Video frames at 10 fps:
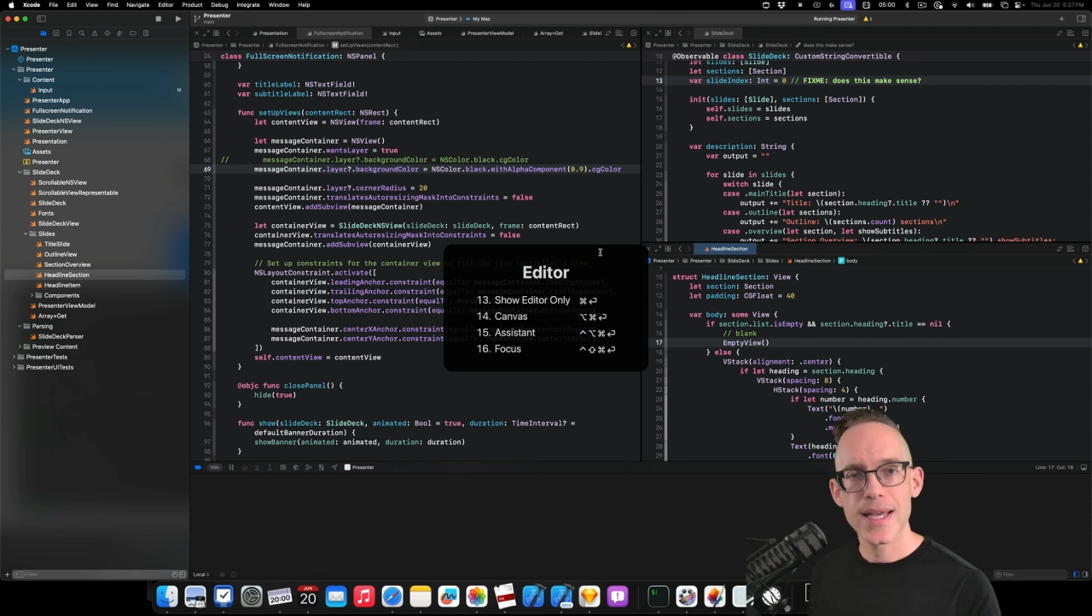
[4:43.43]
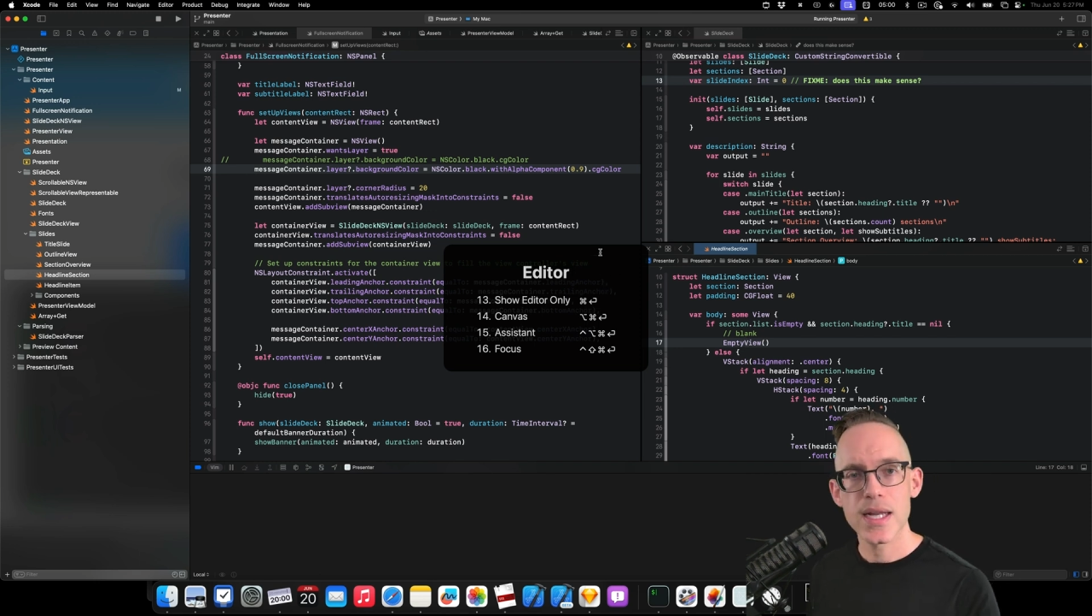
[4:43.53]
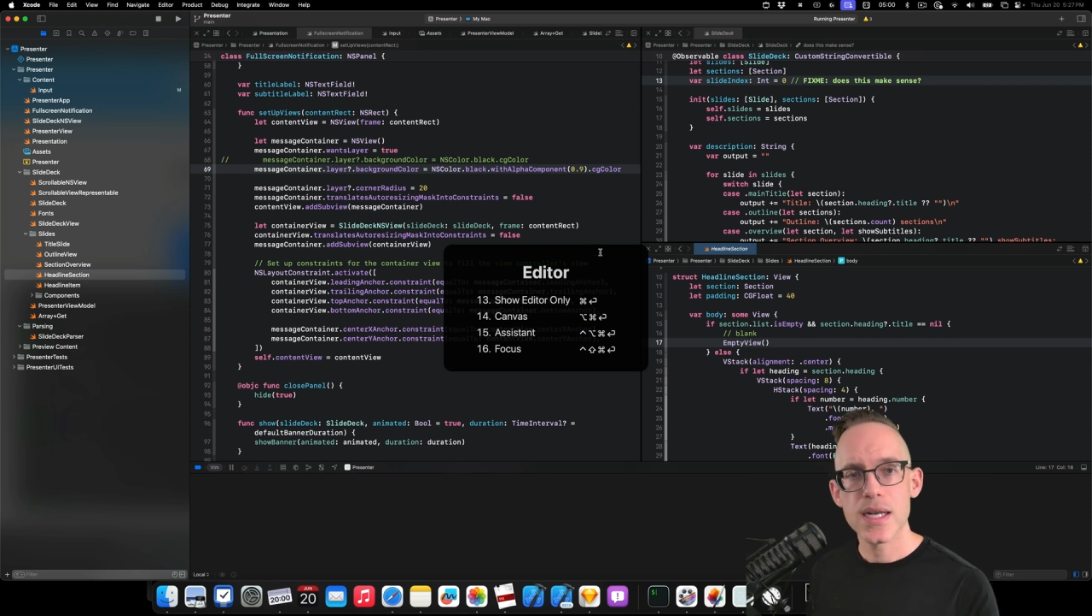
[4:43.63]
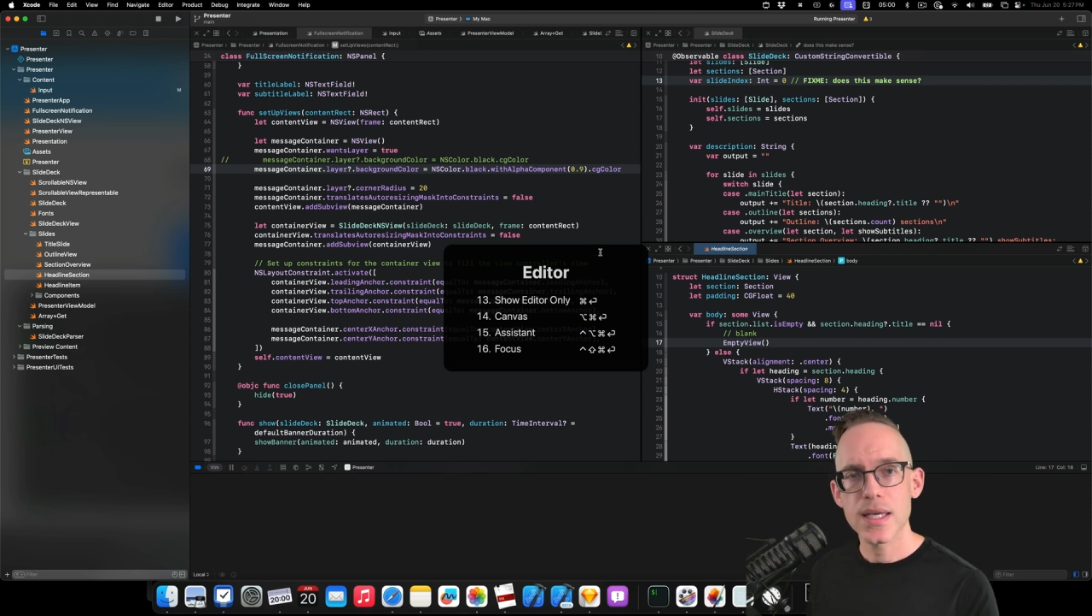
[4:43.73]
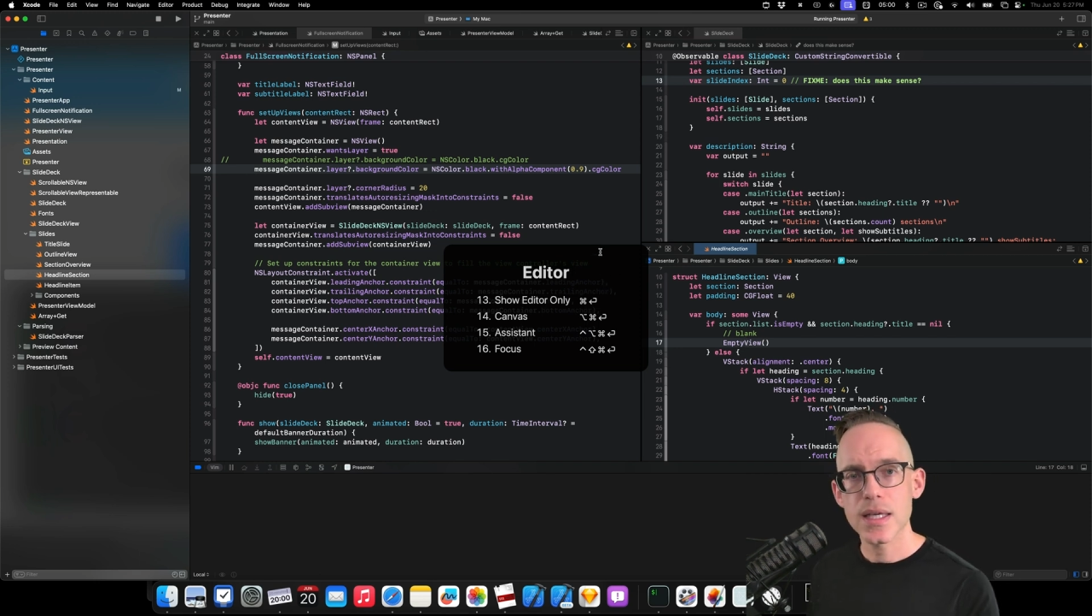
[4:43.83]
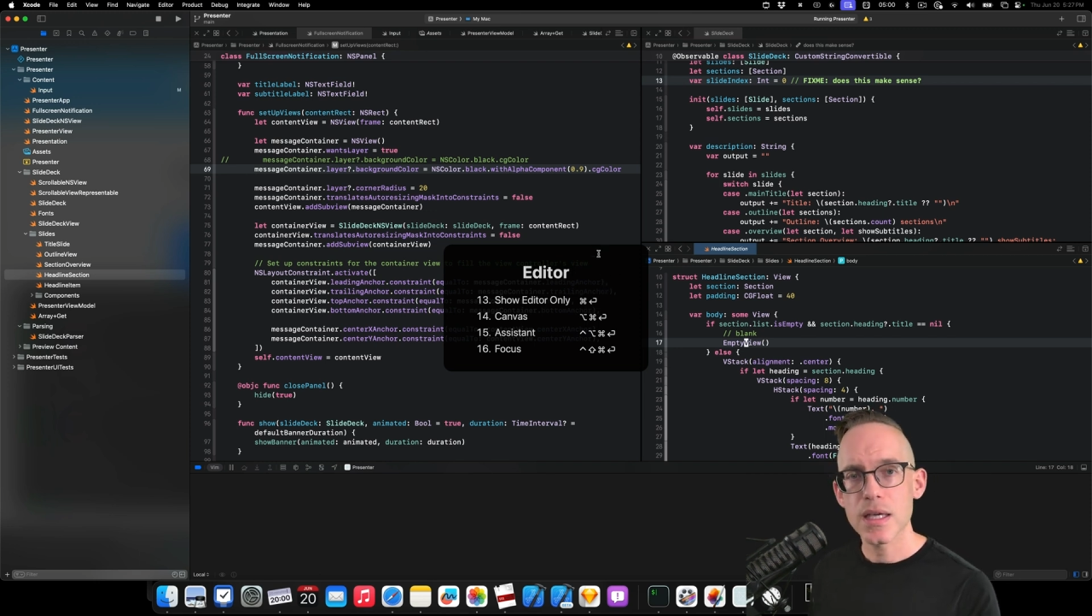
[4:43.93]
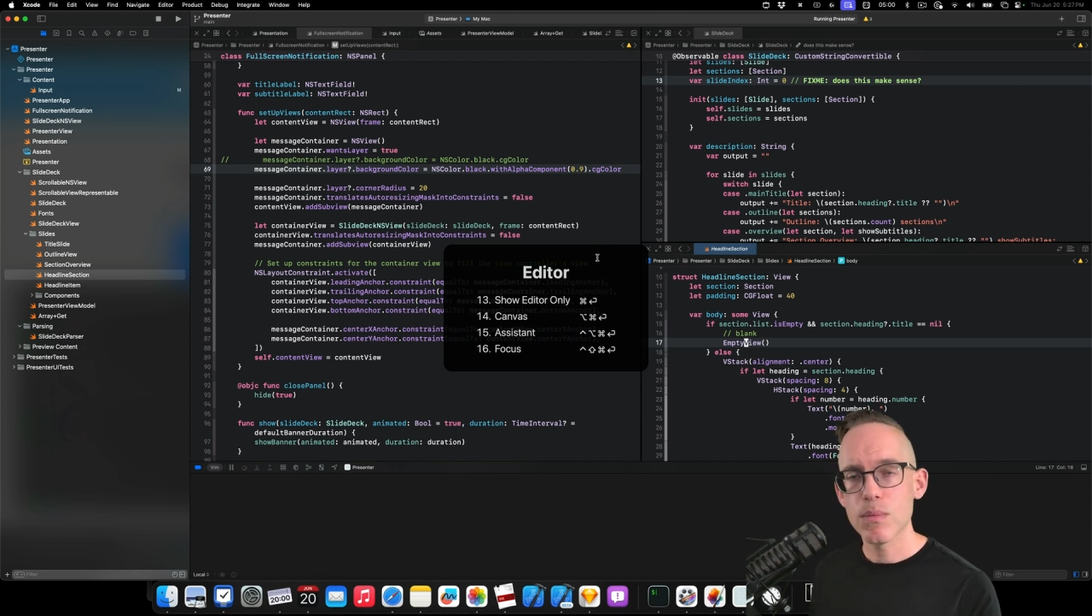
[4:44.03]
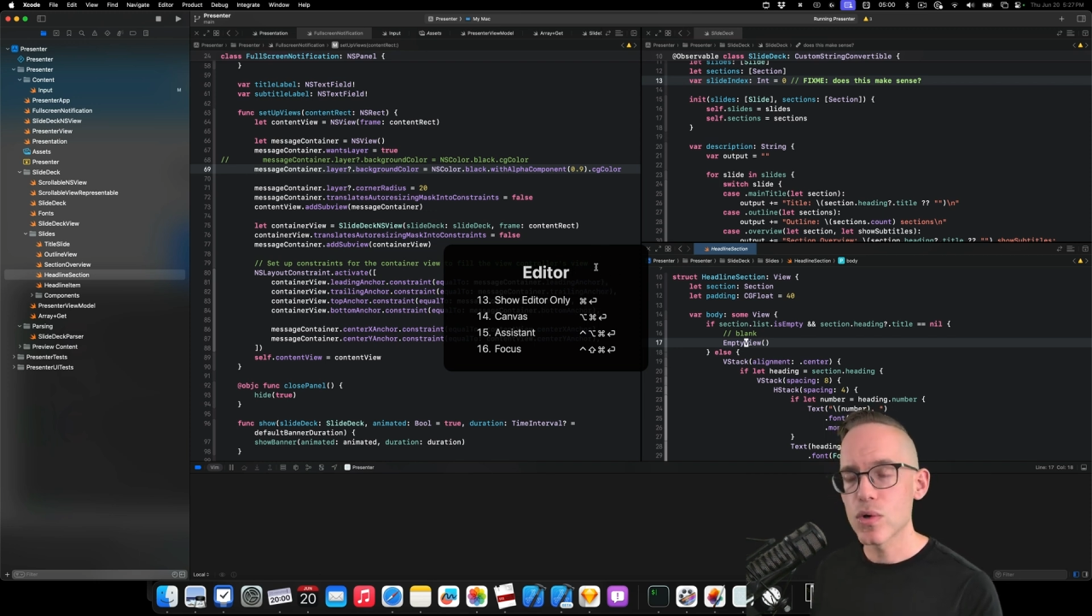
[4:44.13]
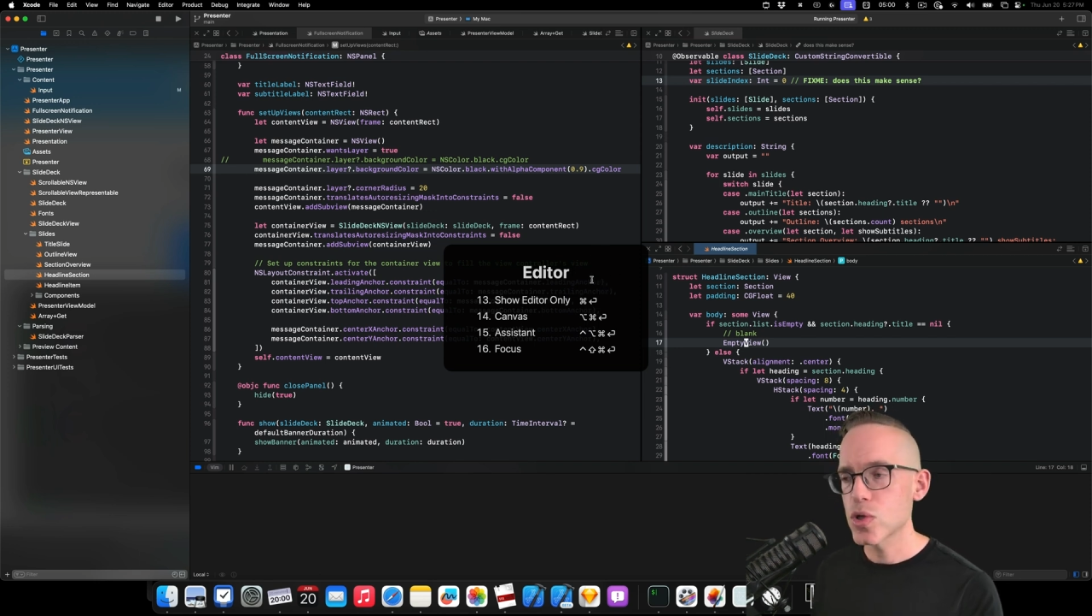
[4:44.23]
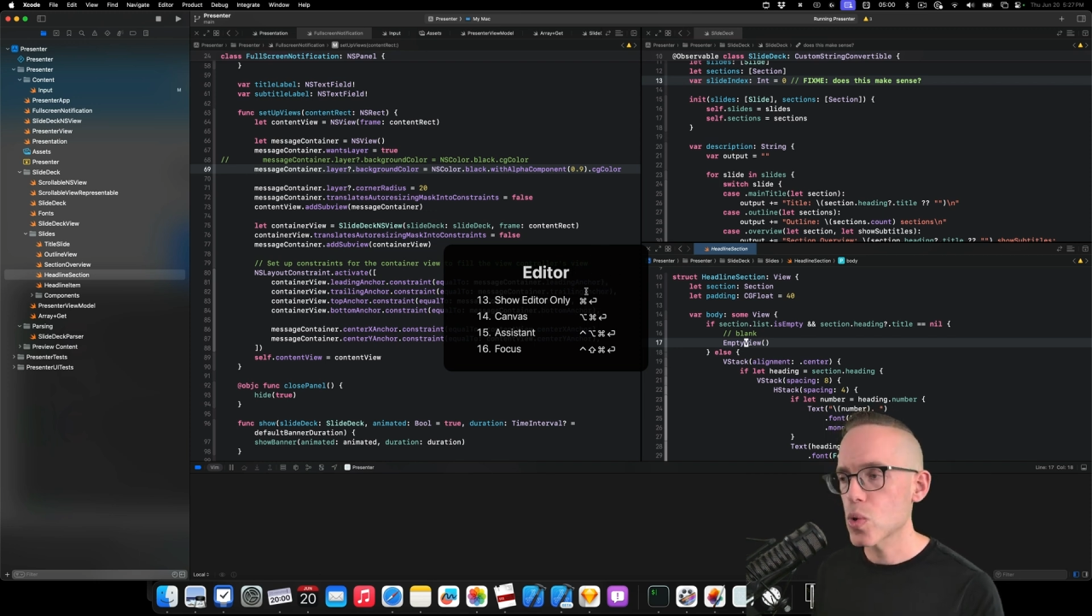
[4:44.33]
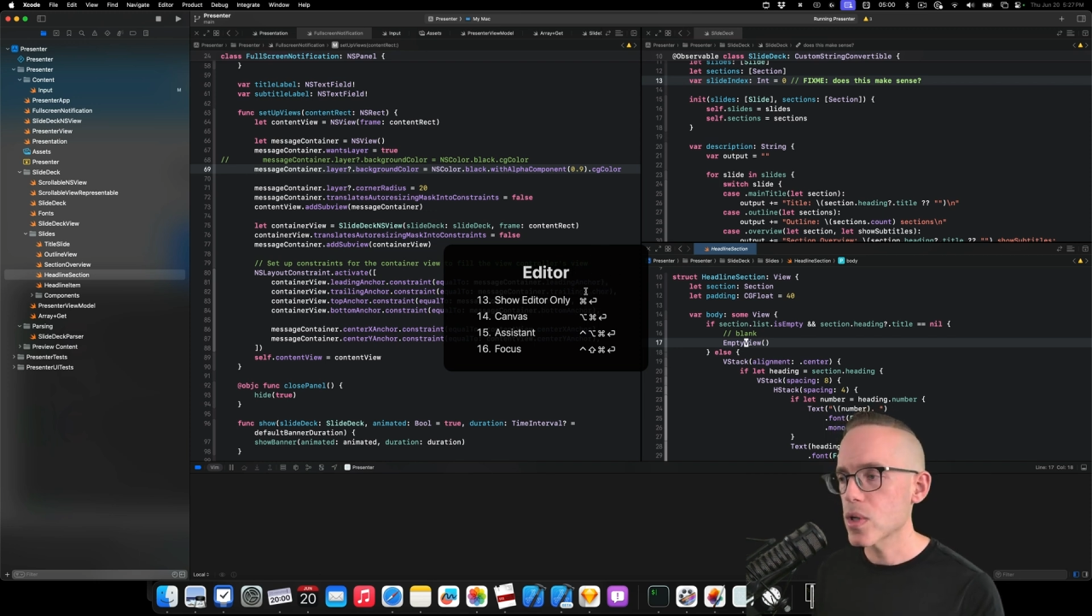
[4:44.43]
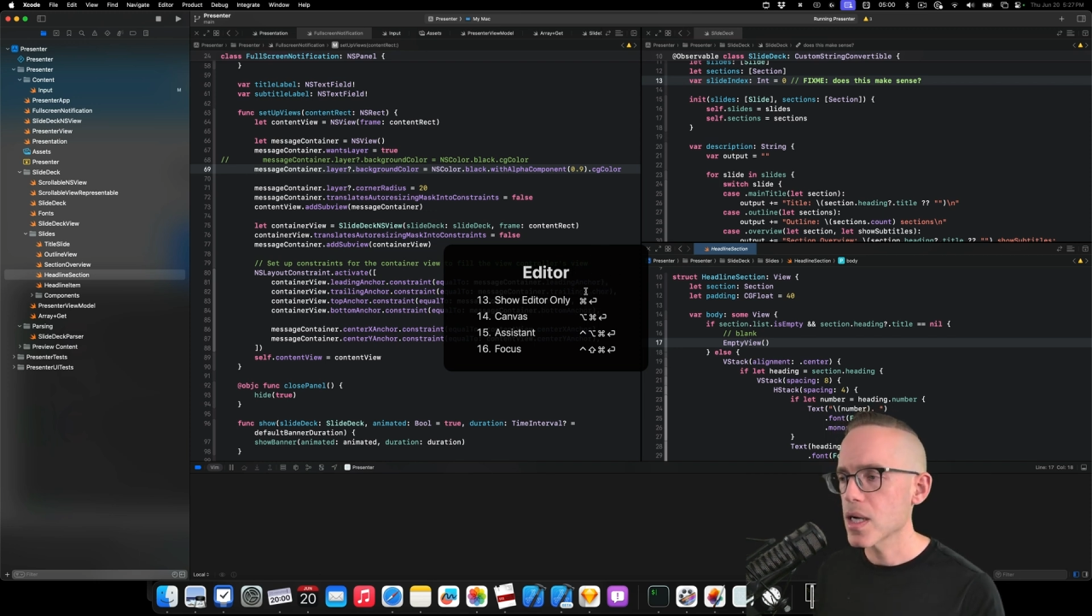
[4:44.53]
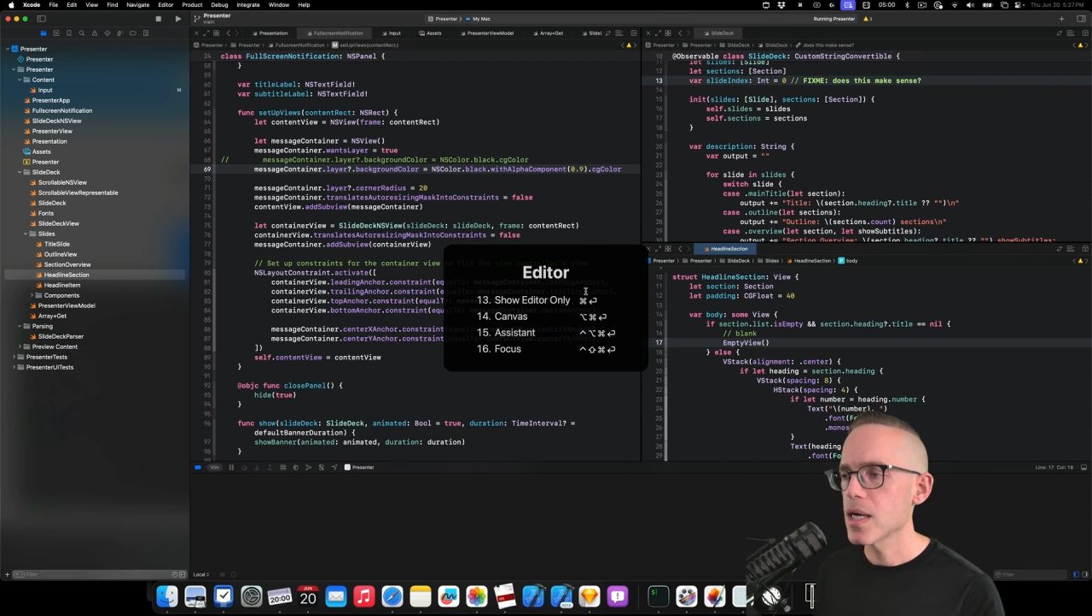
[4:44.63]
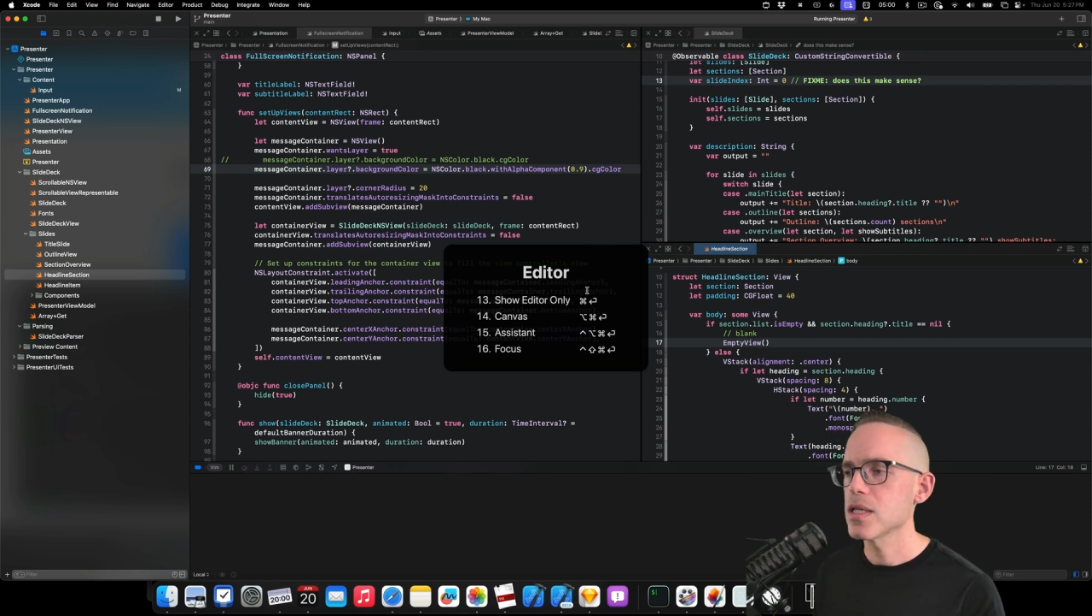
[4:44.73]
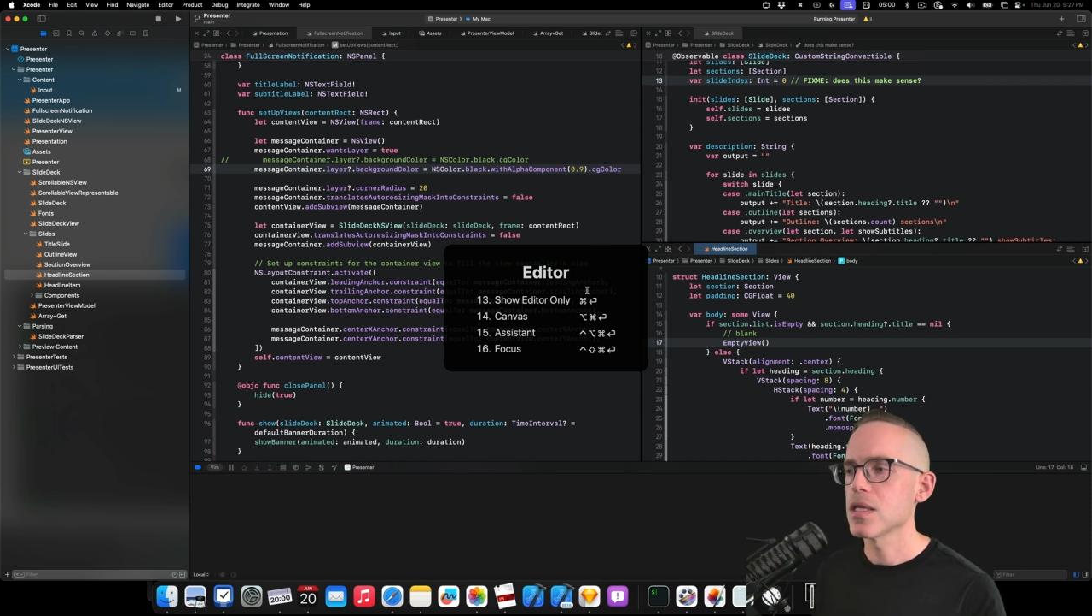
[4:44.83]
editing keyboard
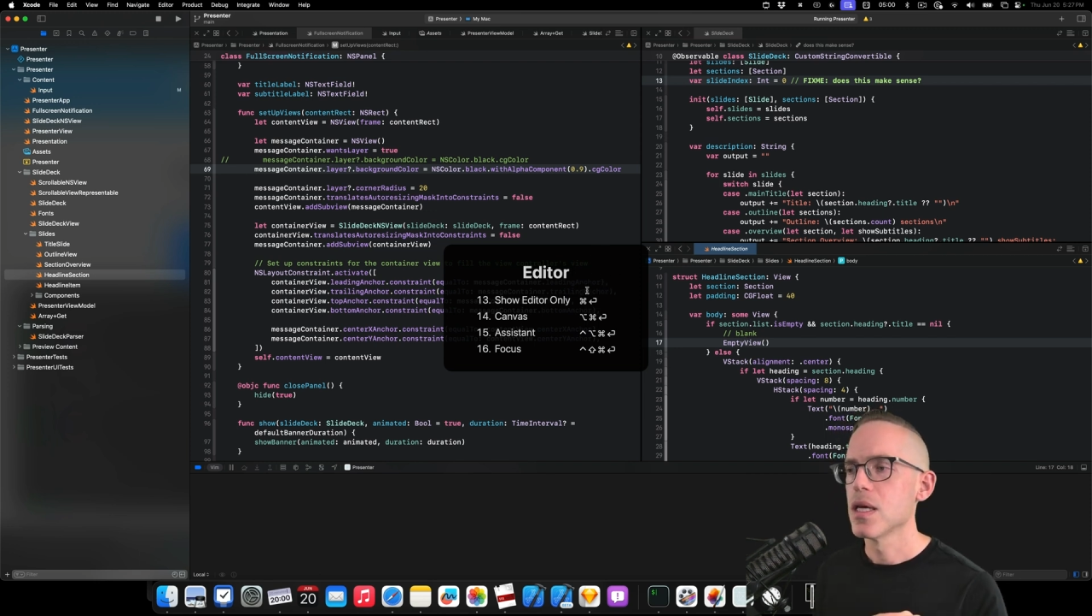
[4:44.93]
shortcuts,